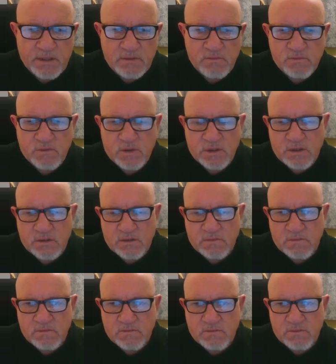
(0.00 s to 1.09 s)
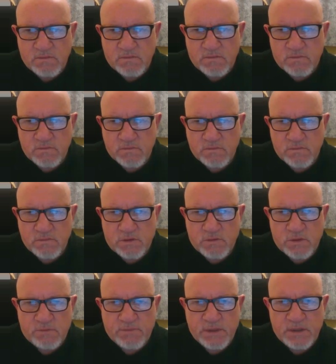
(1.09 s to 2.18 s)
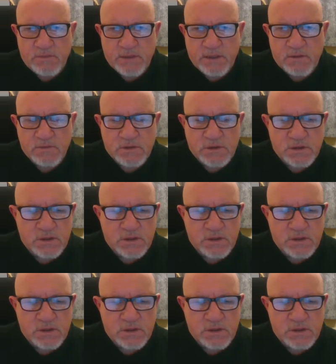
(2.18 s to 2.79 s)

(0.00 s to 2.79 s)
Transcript: what would it be, about